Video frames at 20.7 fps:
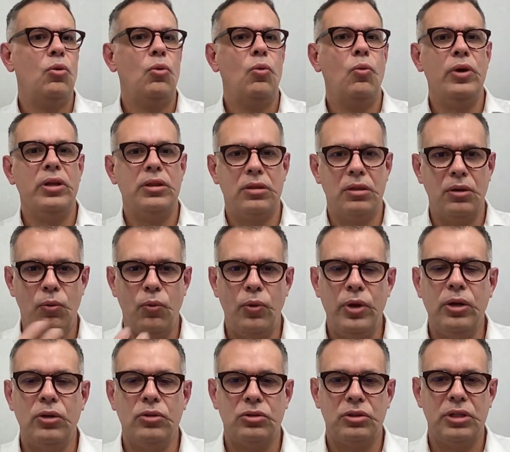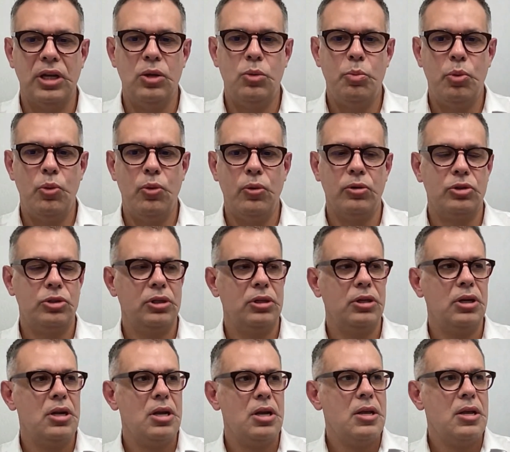with the real estate portion?